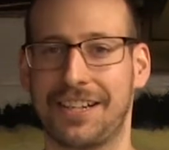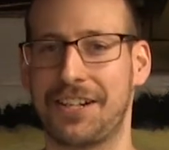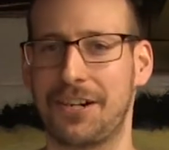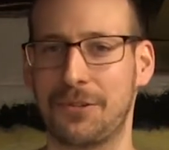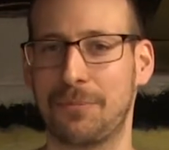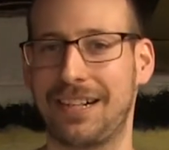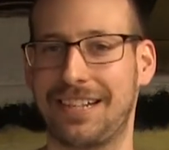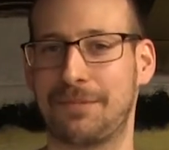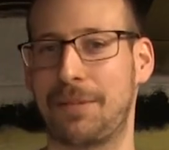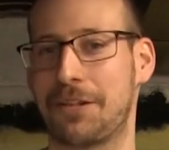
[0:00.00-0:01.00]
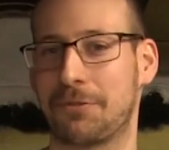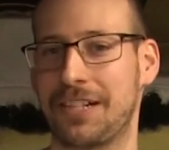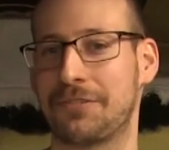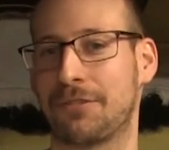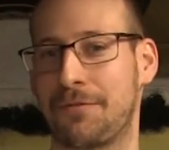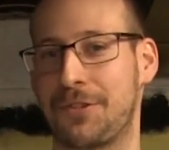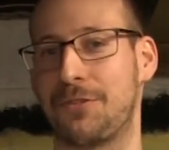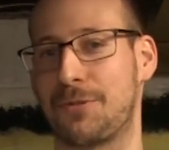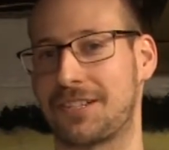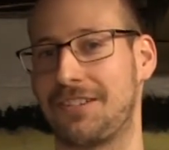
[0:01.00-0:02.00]
You know, my written
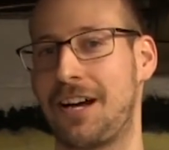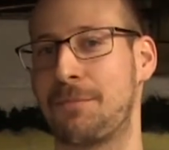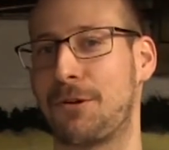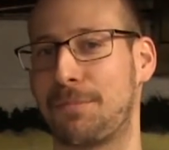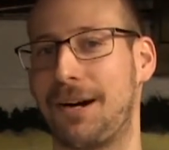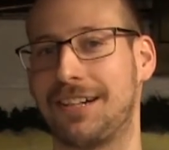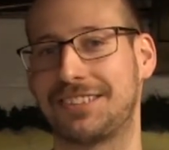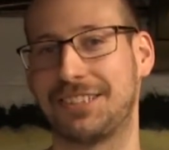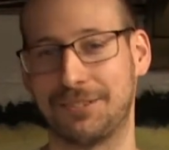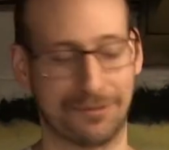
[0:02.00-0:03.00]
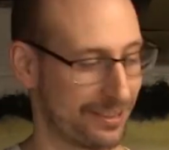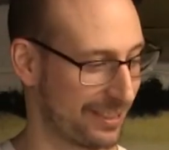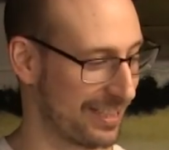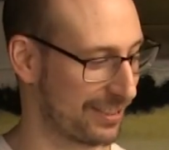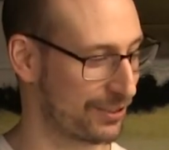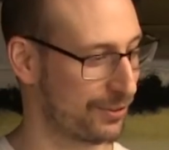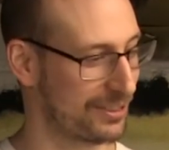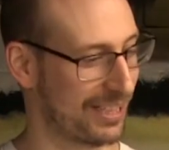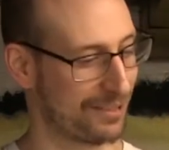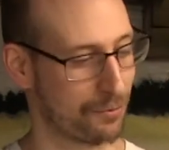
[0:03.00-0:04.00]
review was a lot more positive, and then as soon
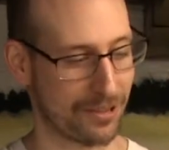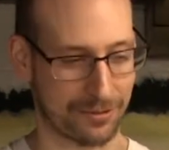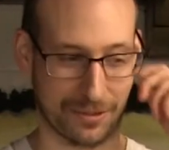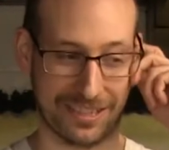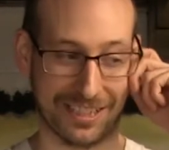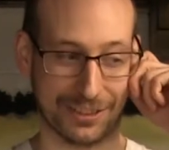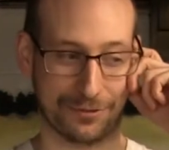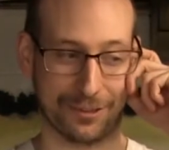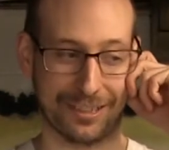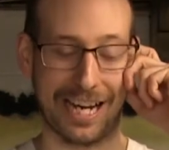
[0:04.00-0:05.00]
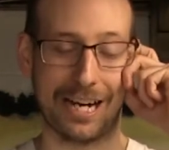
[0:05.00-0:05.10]
as I worked with these for an